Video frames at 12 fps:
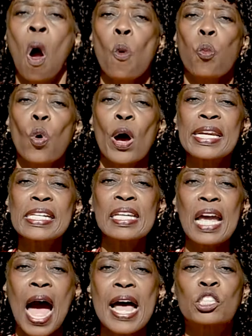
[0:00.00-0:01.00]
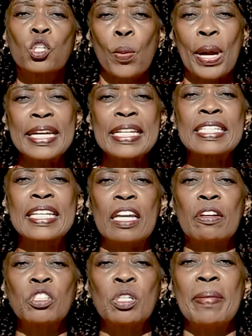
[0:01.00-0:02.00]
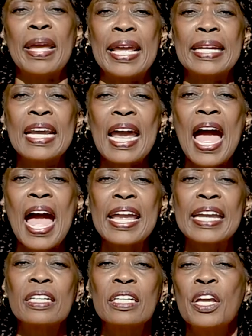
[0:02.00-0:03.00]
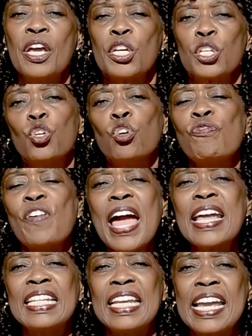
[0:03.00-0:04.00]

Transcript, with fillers: What is God's greatest gift to mankind? You'll find the